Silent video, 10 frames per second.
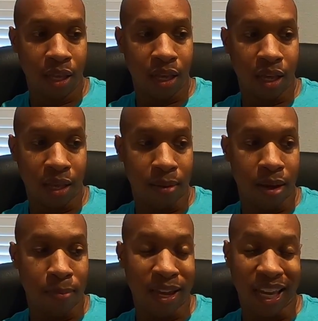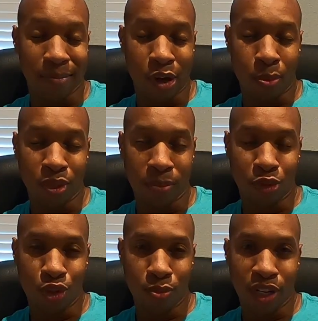I'm not getting my hopes up
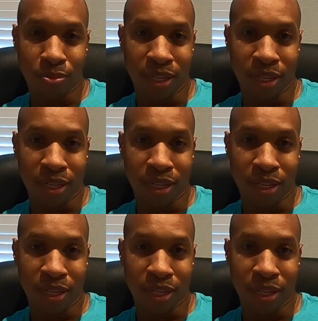too much.